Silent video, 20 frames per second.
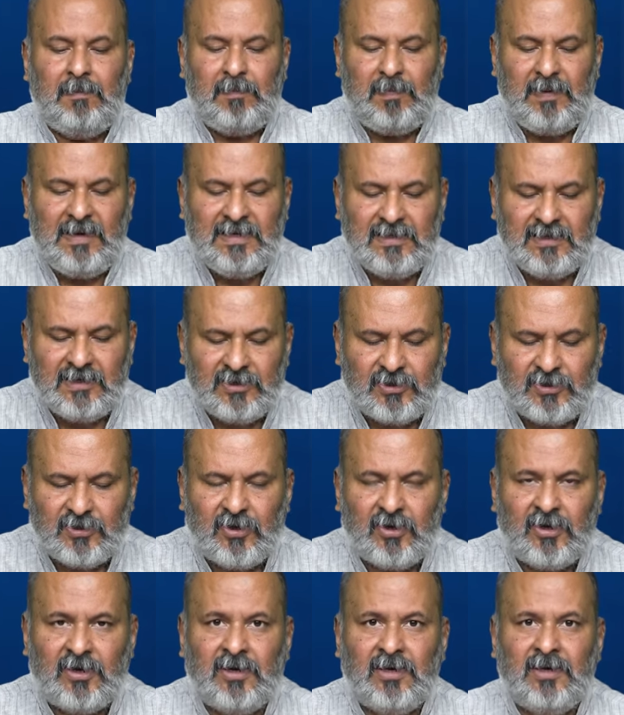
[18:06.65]
Please
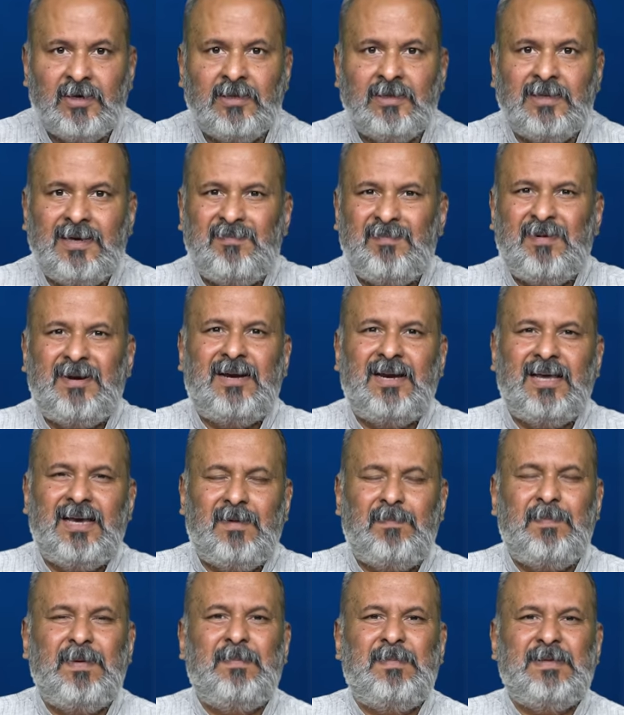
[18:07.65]
ensure that
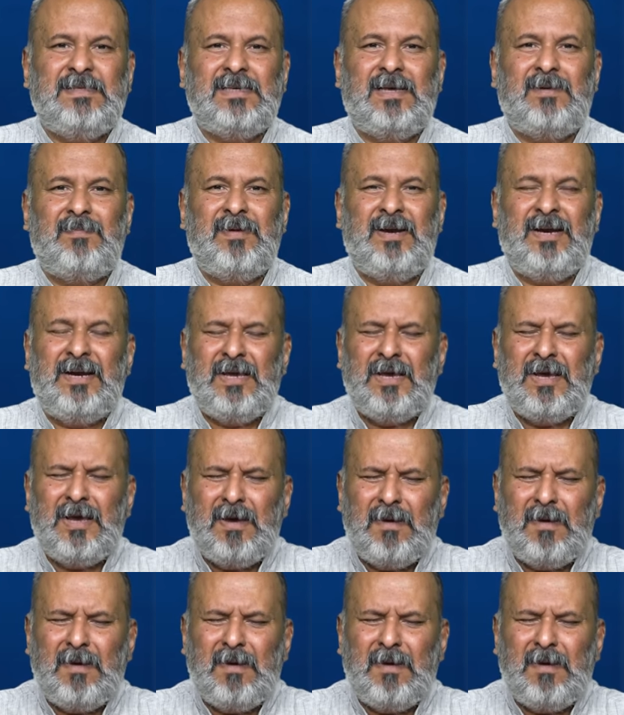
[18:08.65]
MGNREGA payments are made.